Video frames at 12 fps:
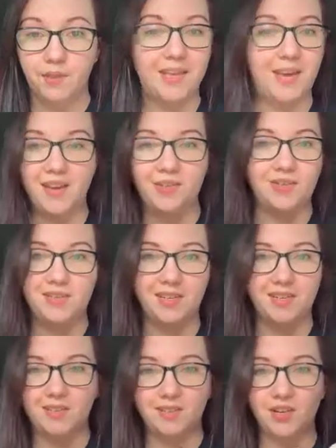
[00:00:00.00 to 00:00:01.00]
Yeah, you just
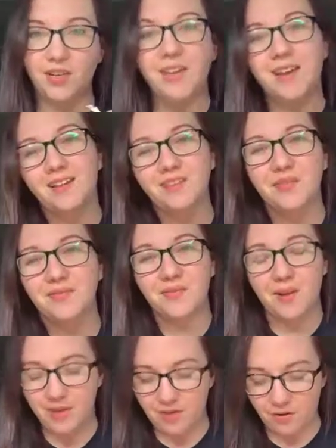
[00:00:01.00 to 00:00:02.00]
stick to the channel. Yeah, because
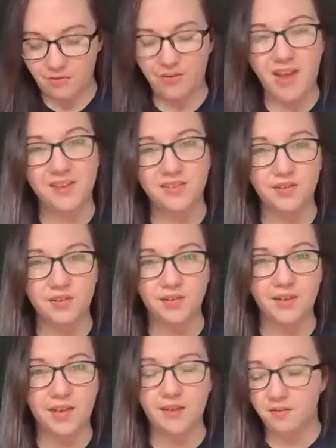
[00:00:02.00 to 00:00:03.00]
they're faster.
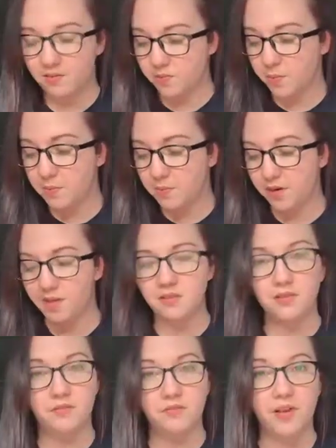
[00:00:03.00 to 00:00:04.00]
Like, spring
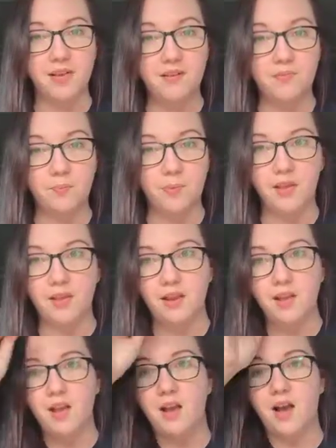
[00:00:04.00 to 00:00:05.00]
markets are fun, but
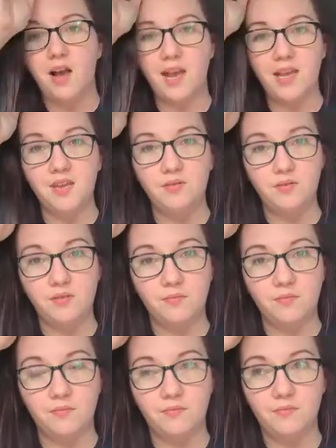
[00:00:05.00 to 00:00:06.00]
I use
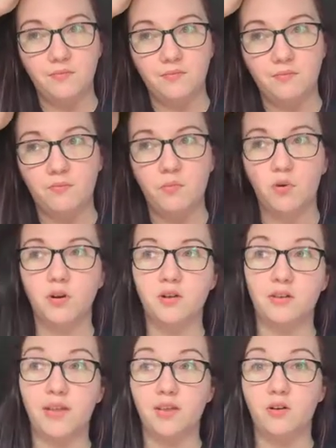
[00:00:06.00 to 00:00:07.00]
them more
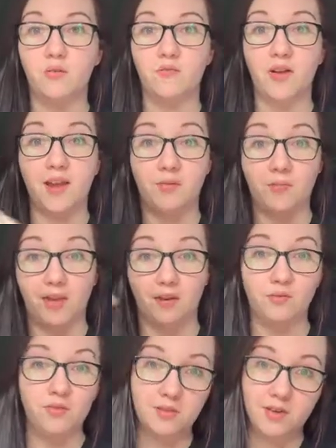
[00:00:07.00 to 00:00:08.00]
to, like, go find my
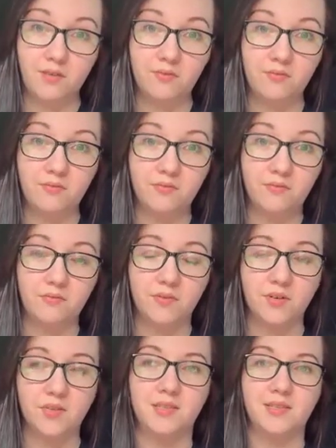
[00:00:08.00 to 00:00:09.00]
own stuff
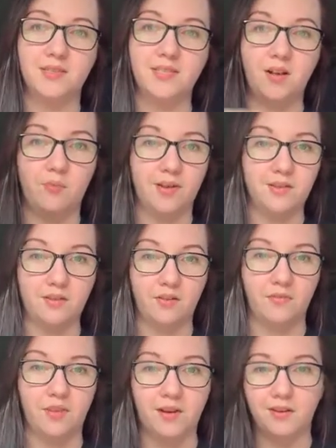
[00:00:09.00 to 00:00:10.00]
versus sell my
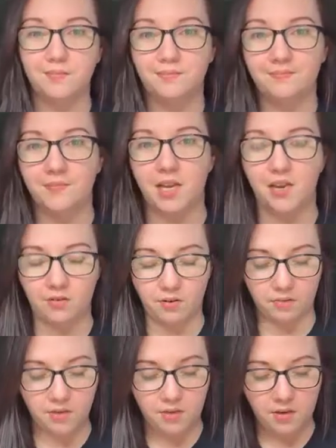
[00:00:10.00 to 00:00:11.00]
stuff there. I don't
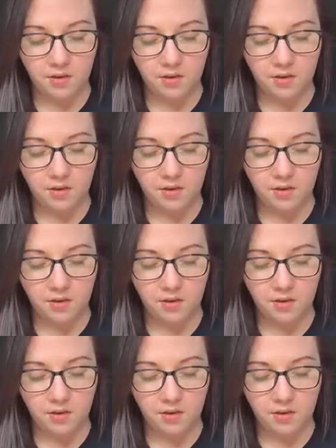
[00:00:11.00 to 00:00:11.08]
know.